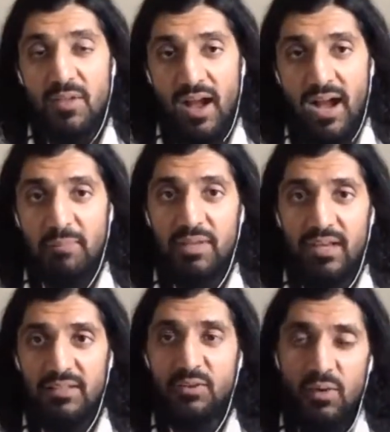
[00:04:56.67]
I'm not,
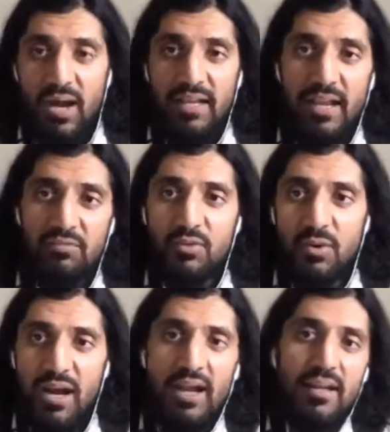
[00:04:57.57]
I
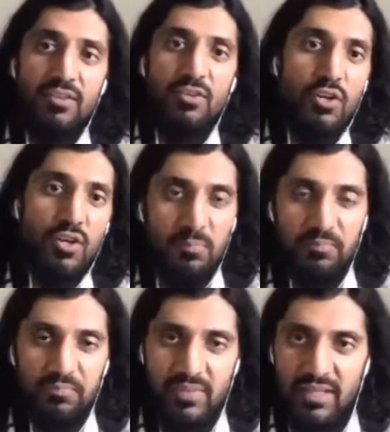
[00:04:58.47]
had to look up
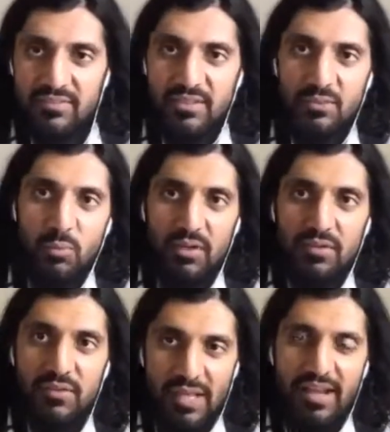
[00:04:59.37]
and see what,
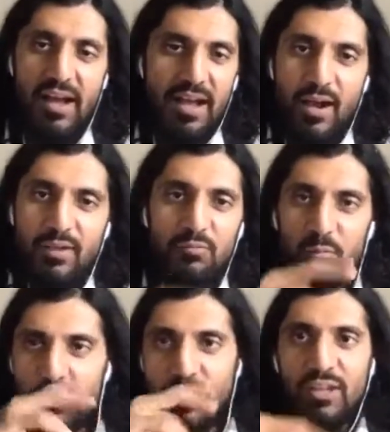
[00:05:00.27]

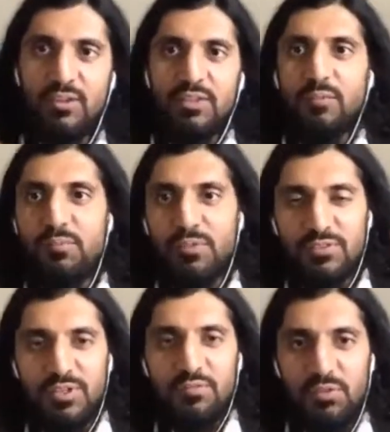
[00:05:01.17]
Ramiro, I looked up the
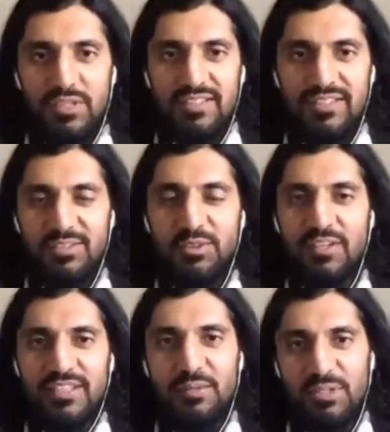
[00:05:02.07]
stuff you did. You had a
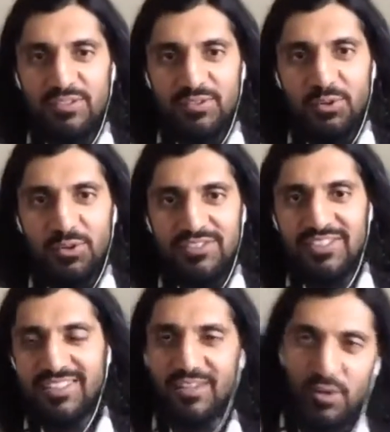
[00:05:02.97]
database tutorial. I checked that out.